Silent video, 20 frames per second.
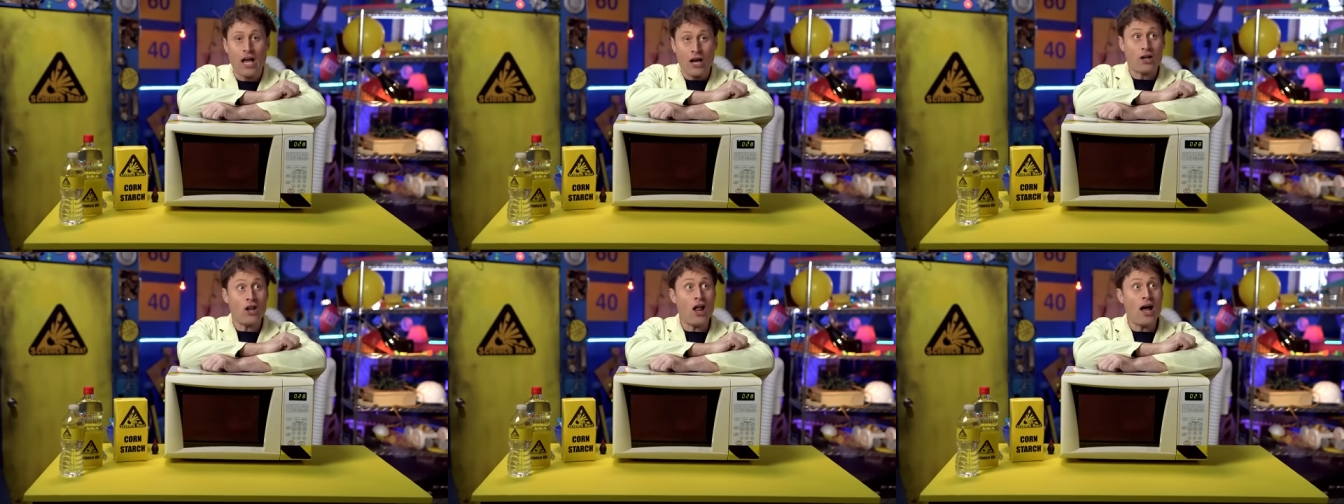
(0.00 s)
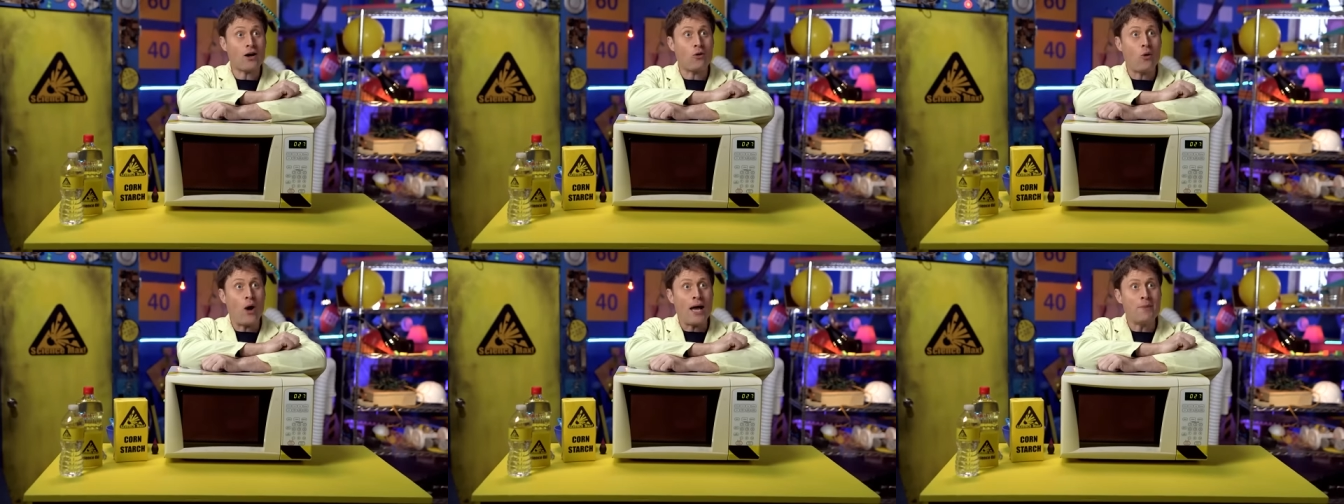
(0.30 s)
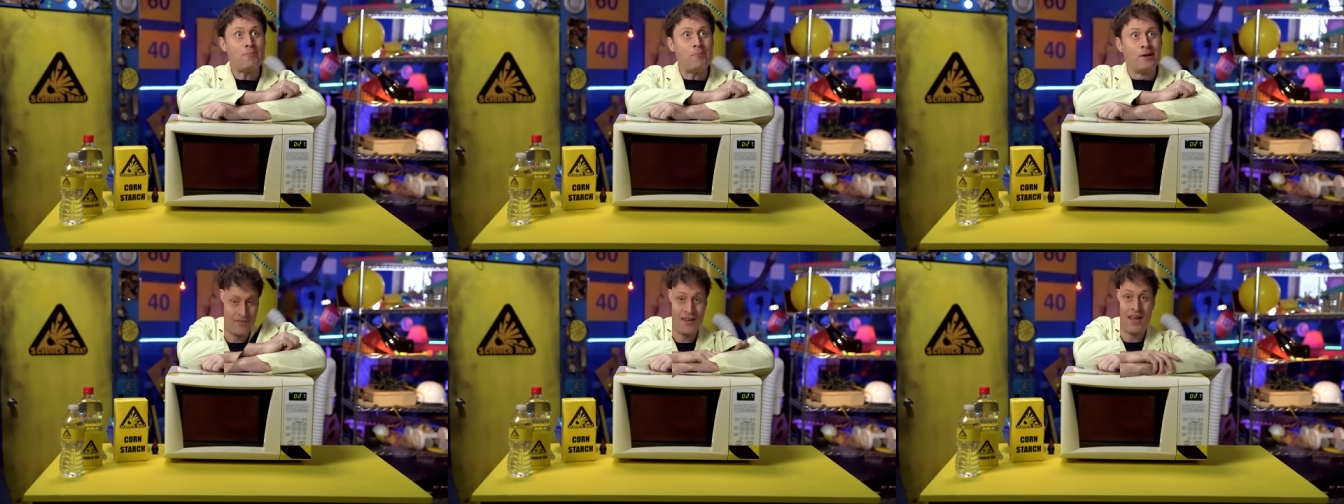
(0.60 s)
Clock
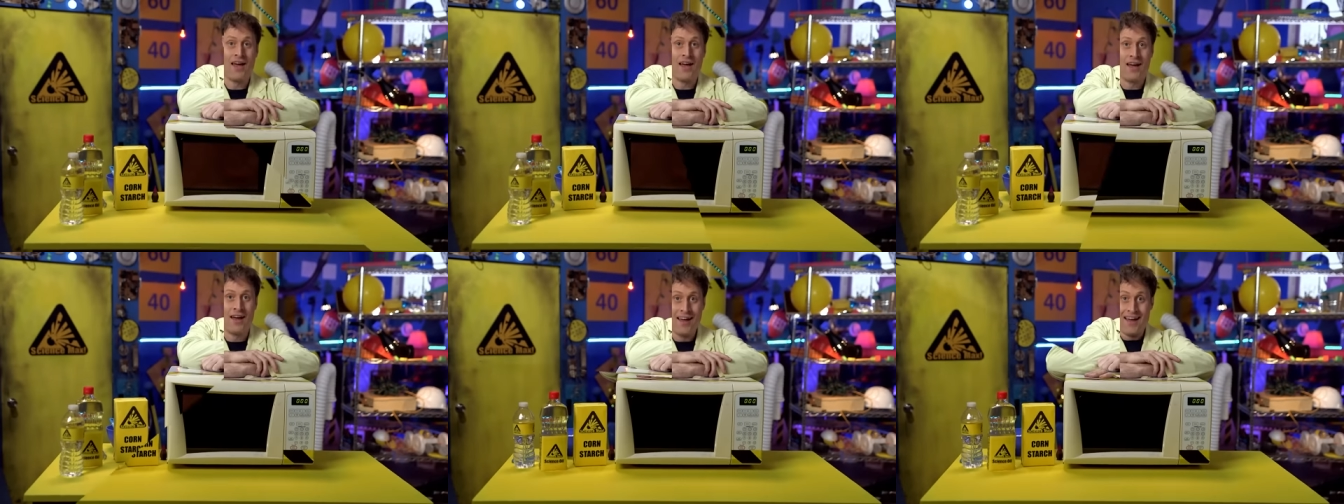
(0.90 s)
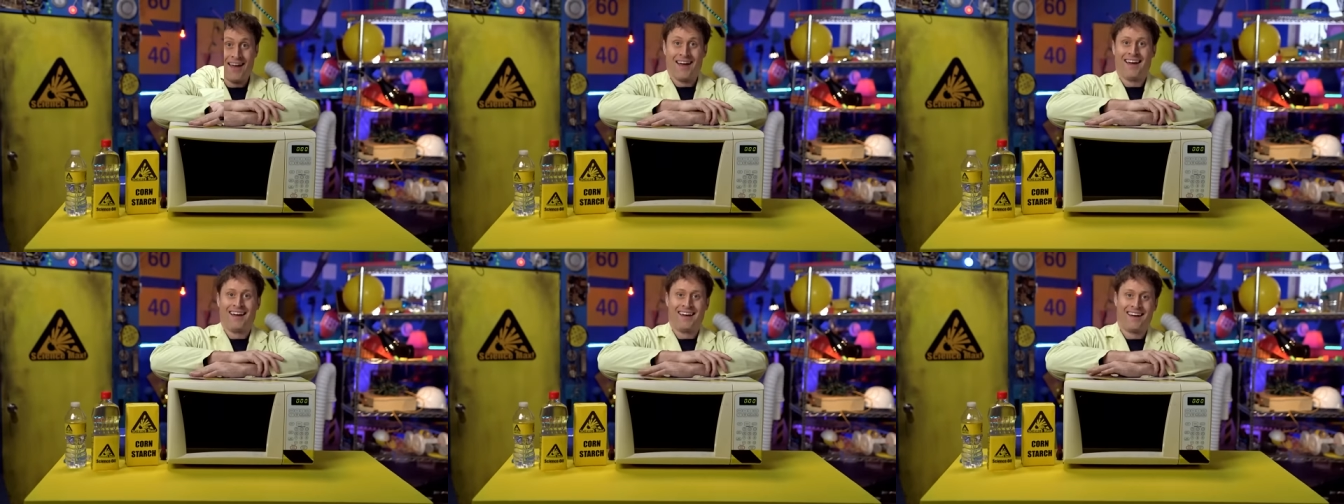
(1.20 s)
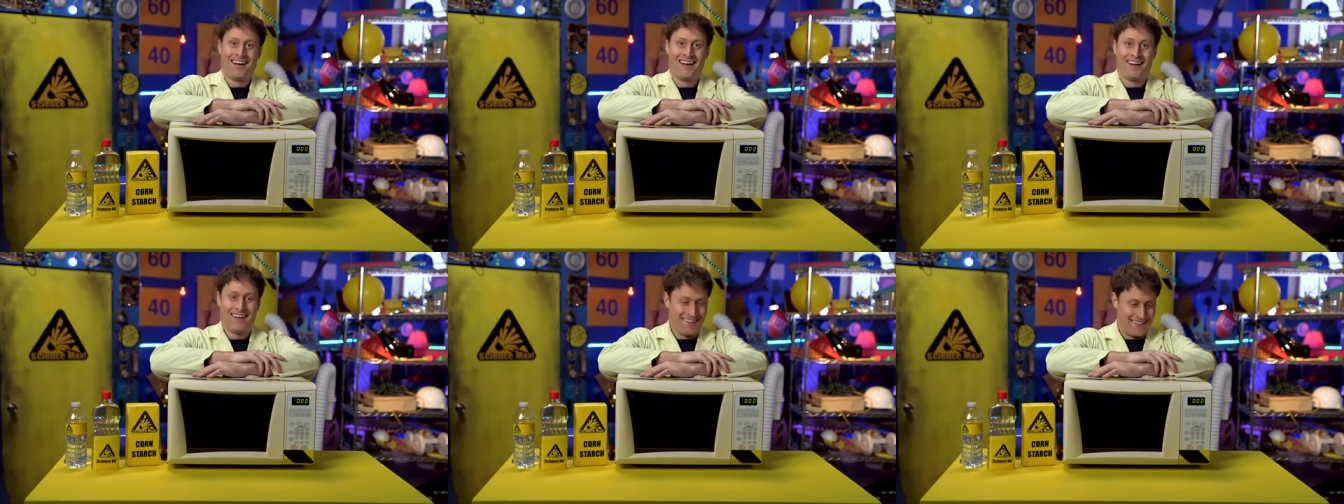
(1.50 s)
wipe.
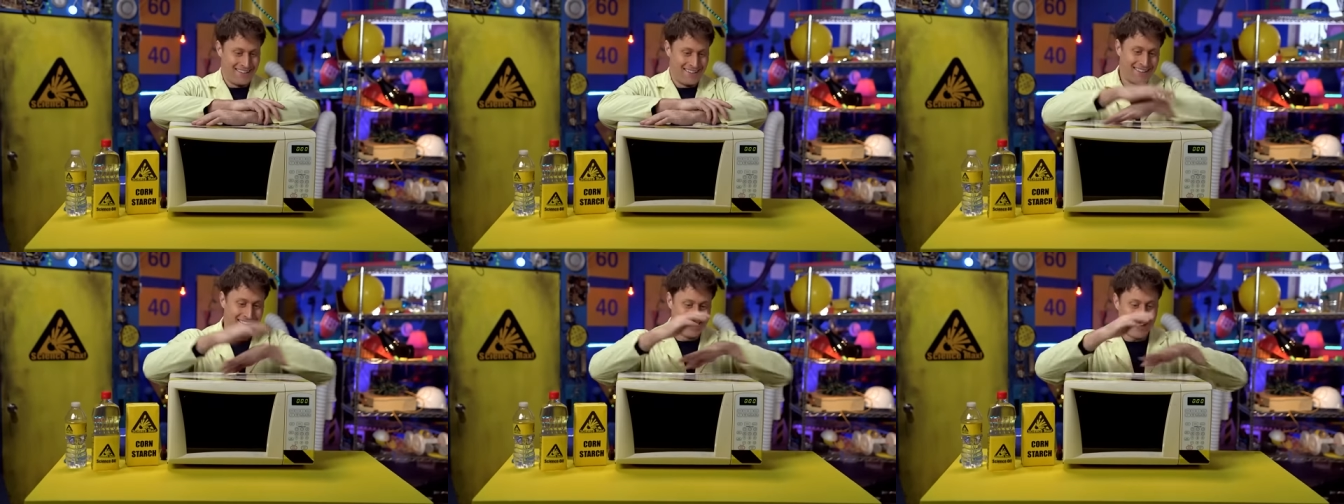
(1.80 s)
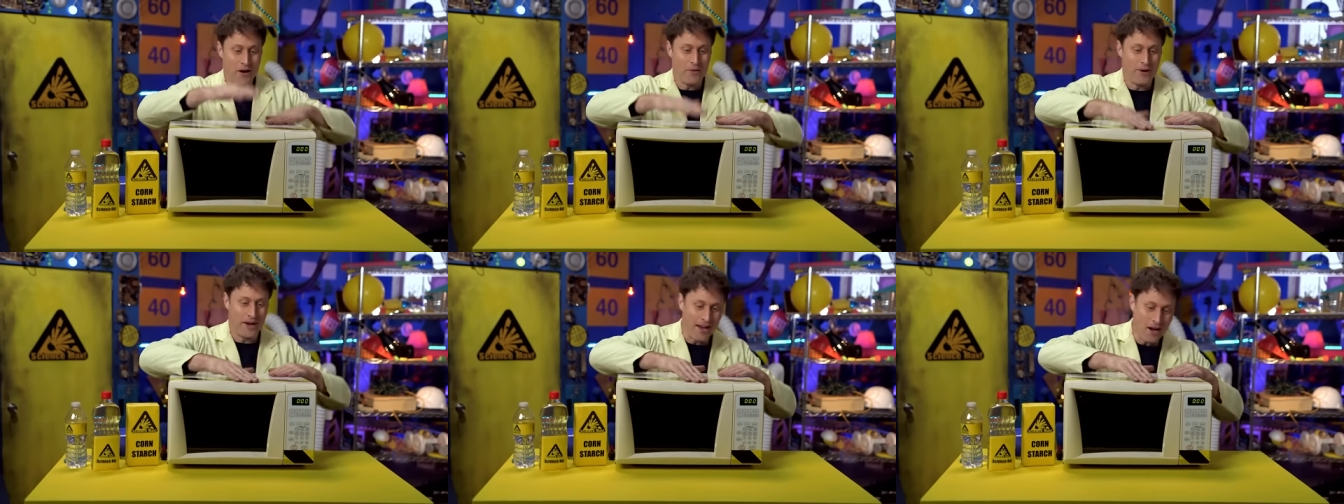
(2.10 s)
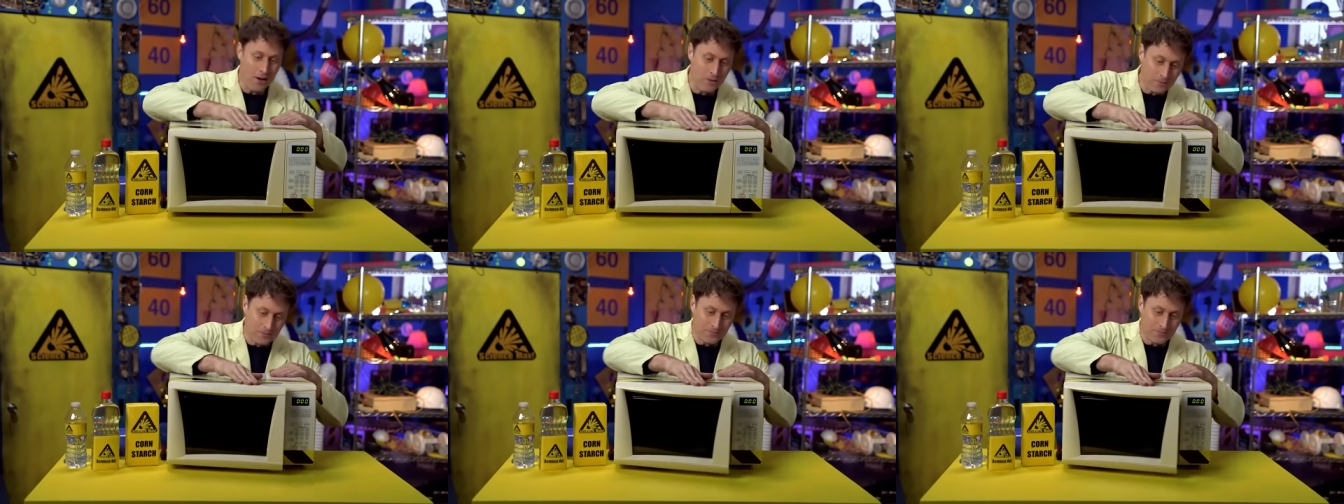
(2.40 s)
There we go.